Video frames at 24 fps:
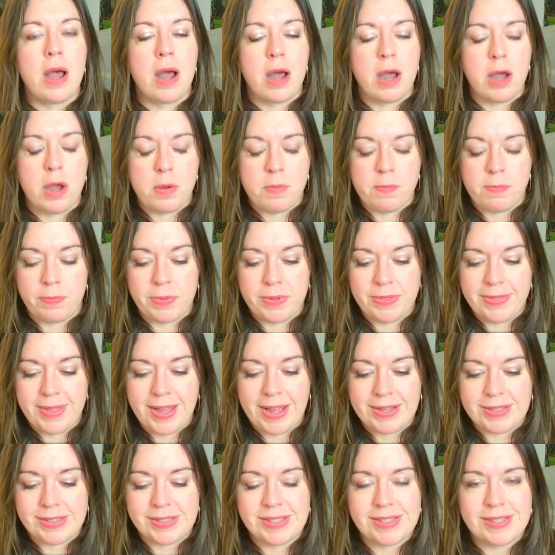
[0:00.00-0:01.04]
But
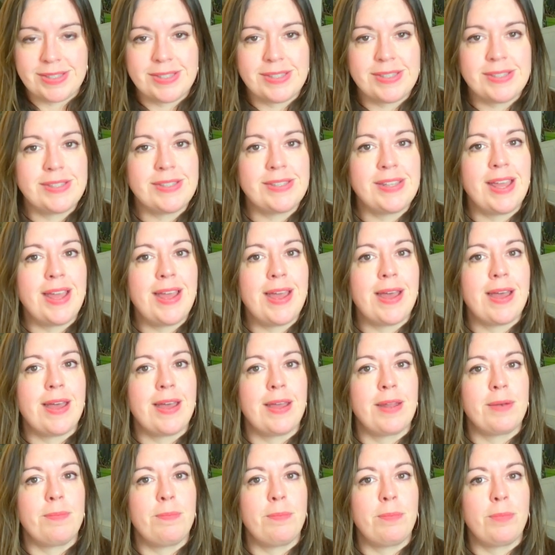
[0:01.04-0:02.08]
that
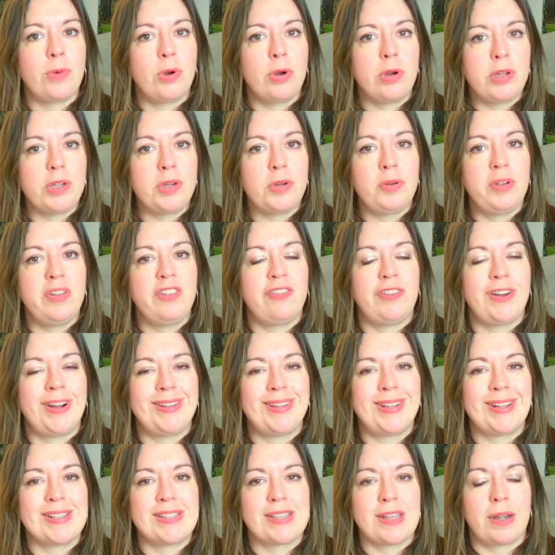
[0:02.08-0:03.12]
said, Mercury
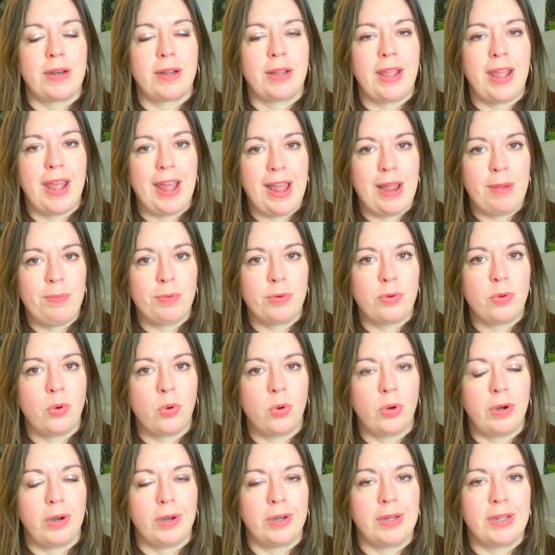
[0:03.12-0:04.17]
finally gets out of
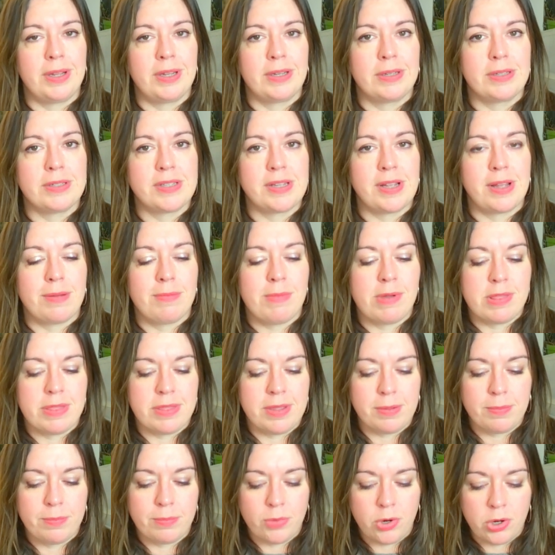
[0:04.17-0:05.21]
Capricorn, and I
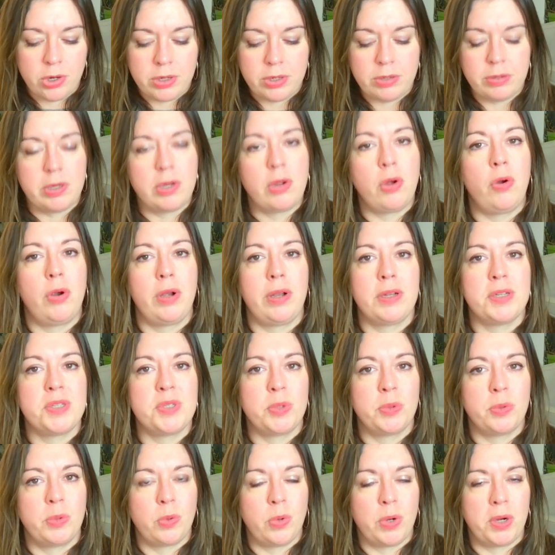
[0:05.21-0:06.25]
think Mercury going
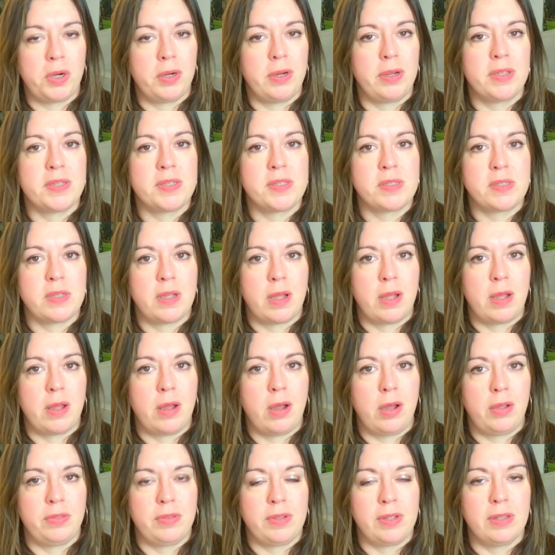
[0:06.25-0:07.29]
into Aquarius
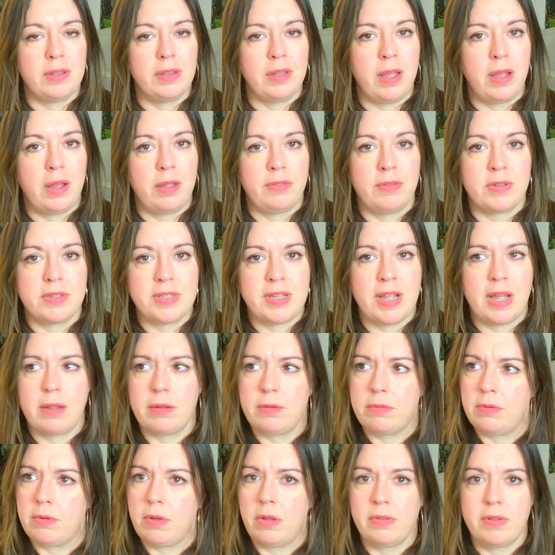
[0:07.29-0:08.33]
on the
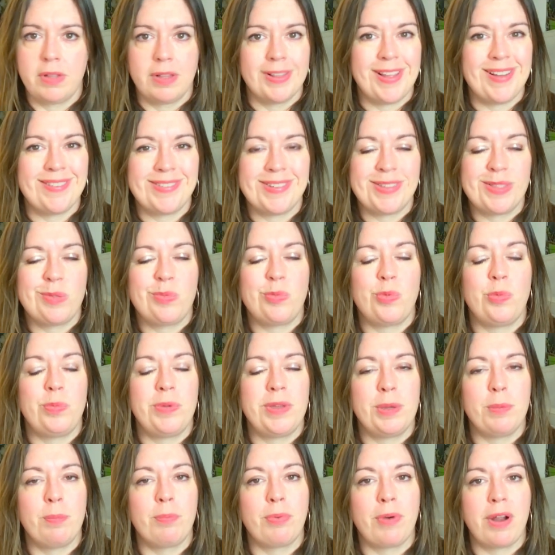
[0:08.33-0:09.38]
11th will
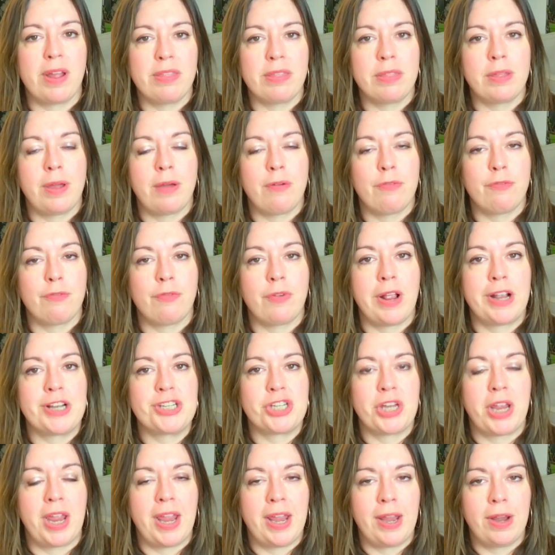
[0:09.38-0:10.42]
be a breath of
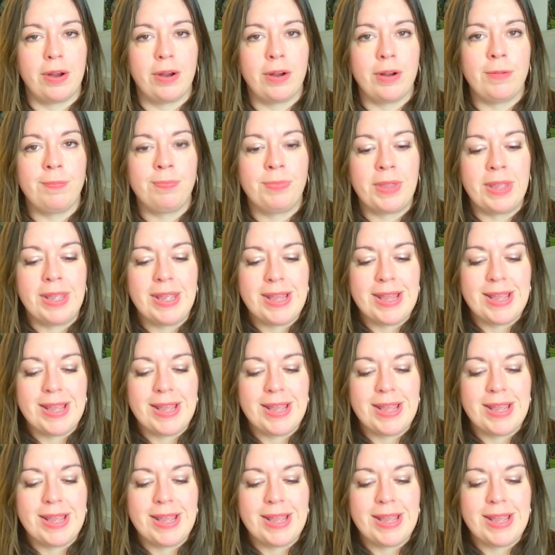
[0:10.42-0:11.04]
fresh air.